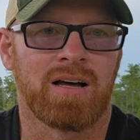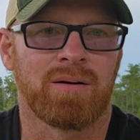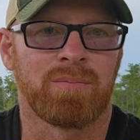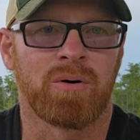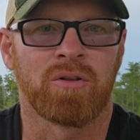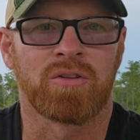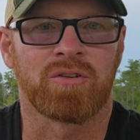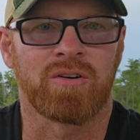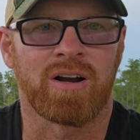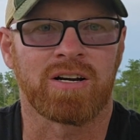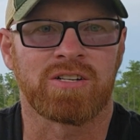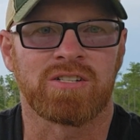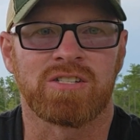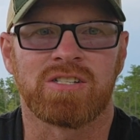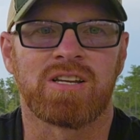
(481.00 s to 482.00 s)
both
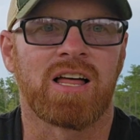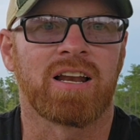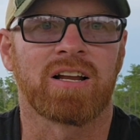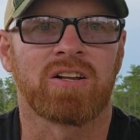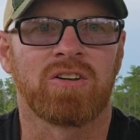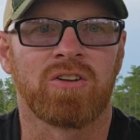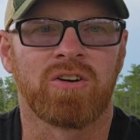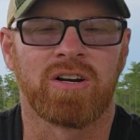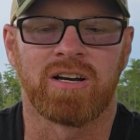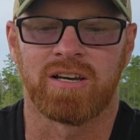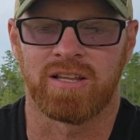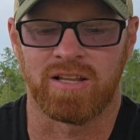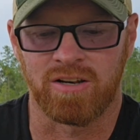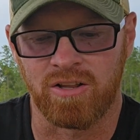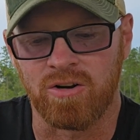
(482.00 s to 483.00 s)
directions, not including
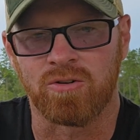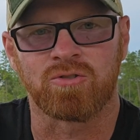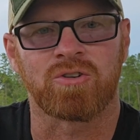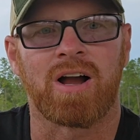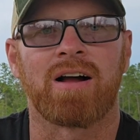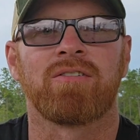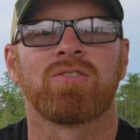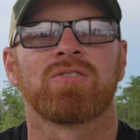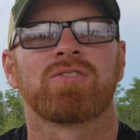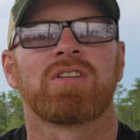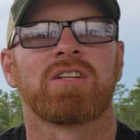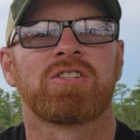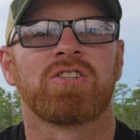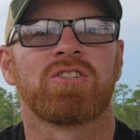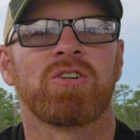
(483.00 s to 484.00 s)
the little travels
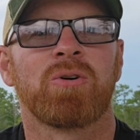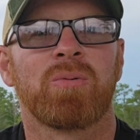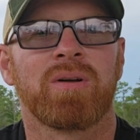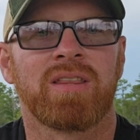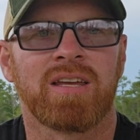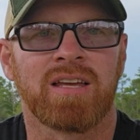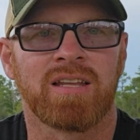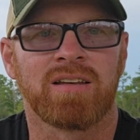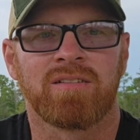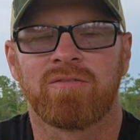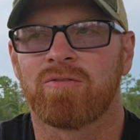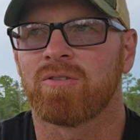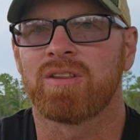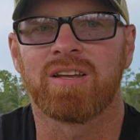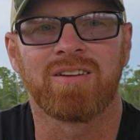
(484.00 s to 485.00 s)
that you do within
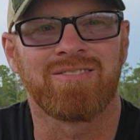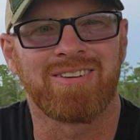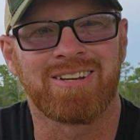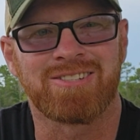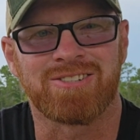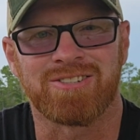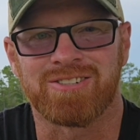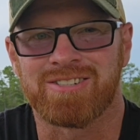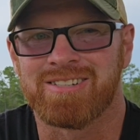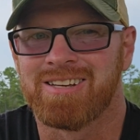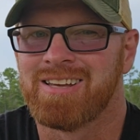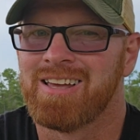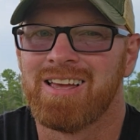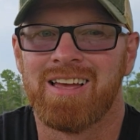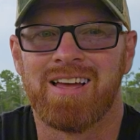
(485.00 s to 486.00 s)
for the adventures
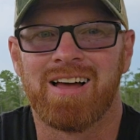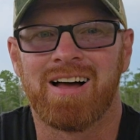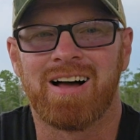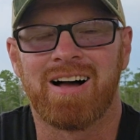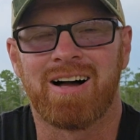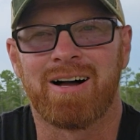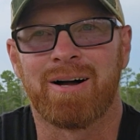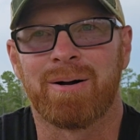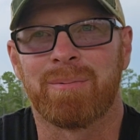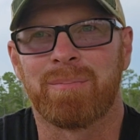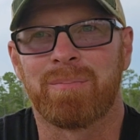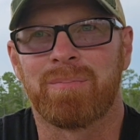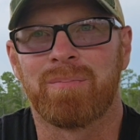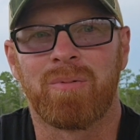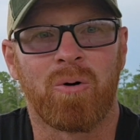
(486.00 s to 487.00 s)

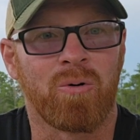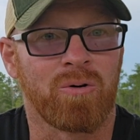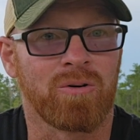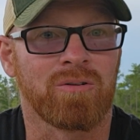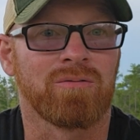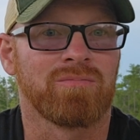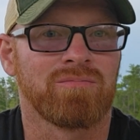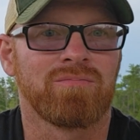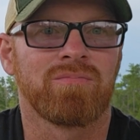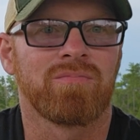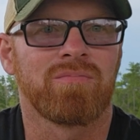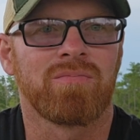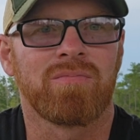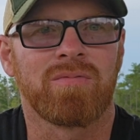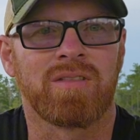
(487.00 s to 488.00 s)
or
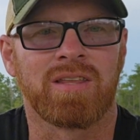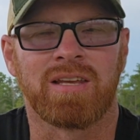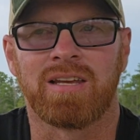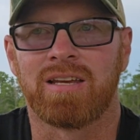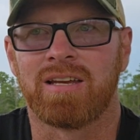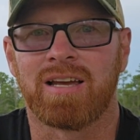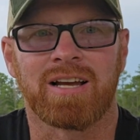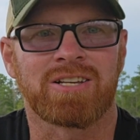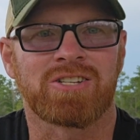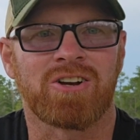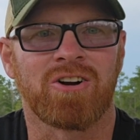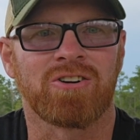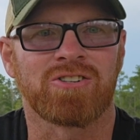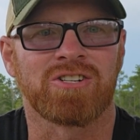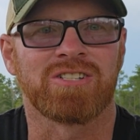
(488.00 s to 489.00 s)
the
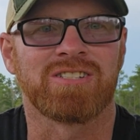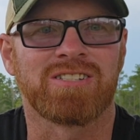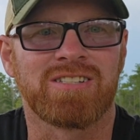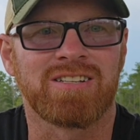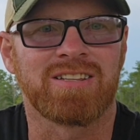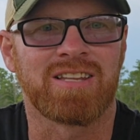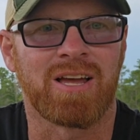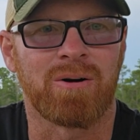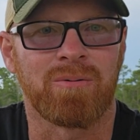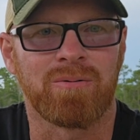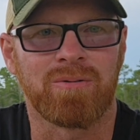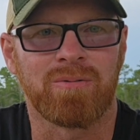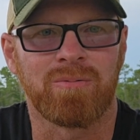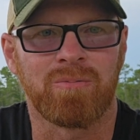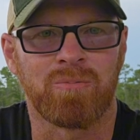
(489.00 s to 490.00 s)
excursions that
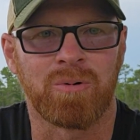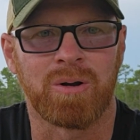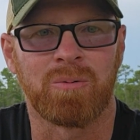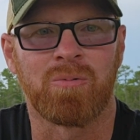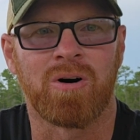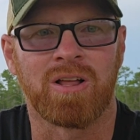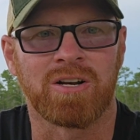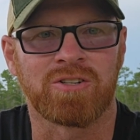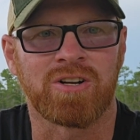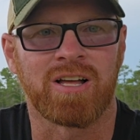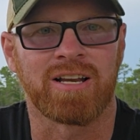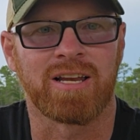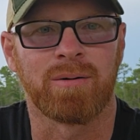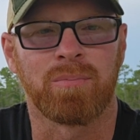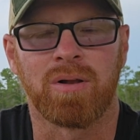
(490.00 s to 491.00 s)
we want to try to
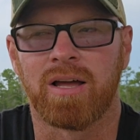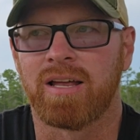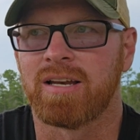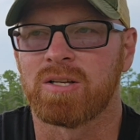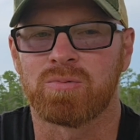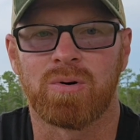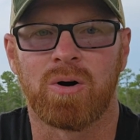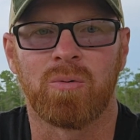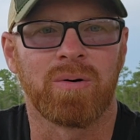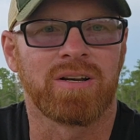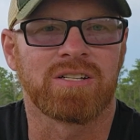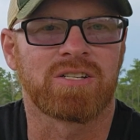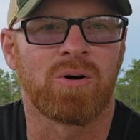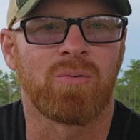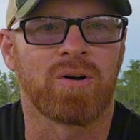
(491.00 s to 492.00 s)
get planned as well. We
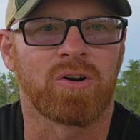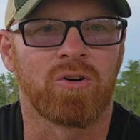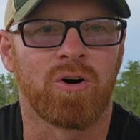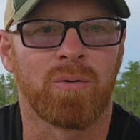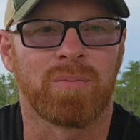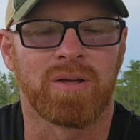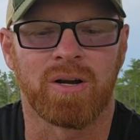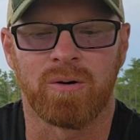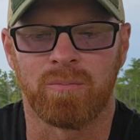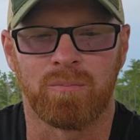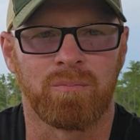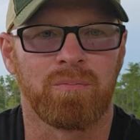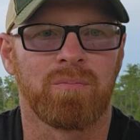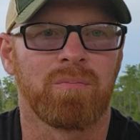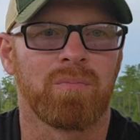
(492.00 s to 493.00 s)
just don't want to go up there and
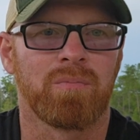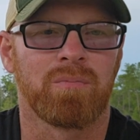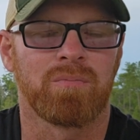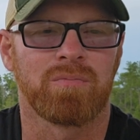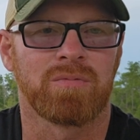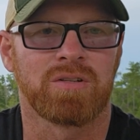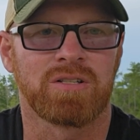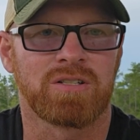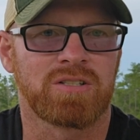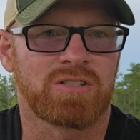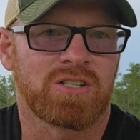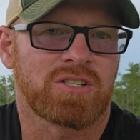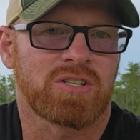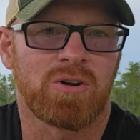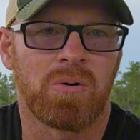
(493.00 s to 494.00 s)

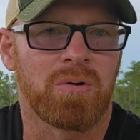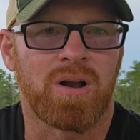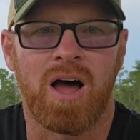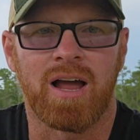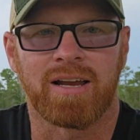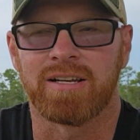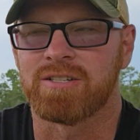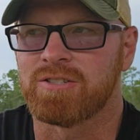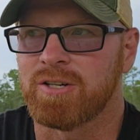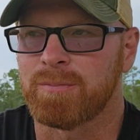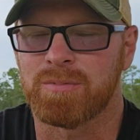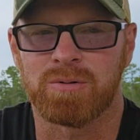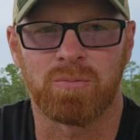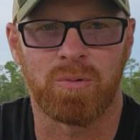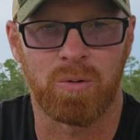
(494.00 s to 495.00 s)
just go on hiking
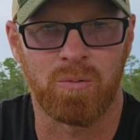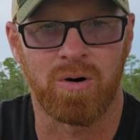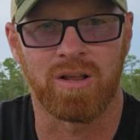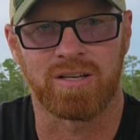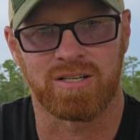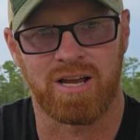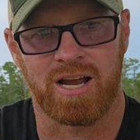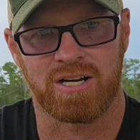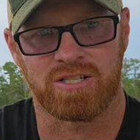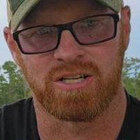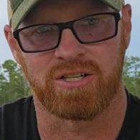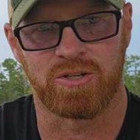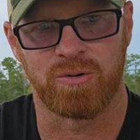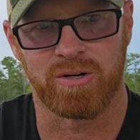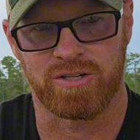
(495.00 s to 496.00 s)
trips. We want to actually
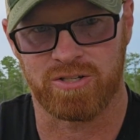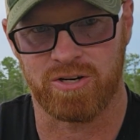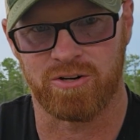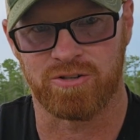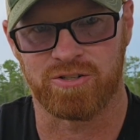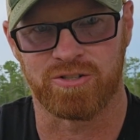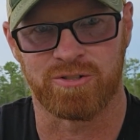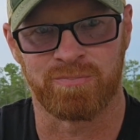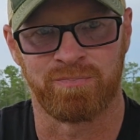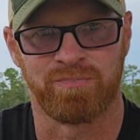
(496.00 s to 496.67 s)
do excursions